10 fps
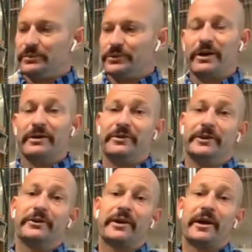We're trying to
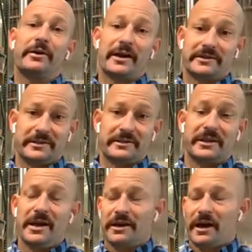figure it out as
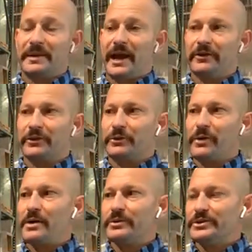it's coming out of the
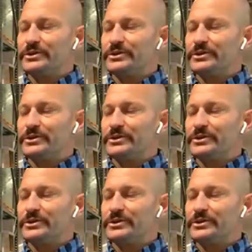ground.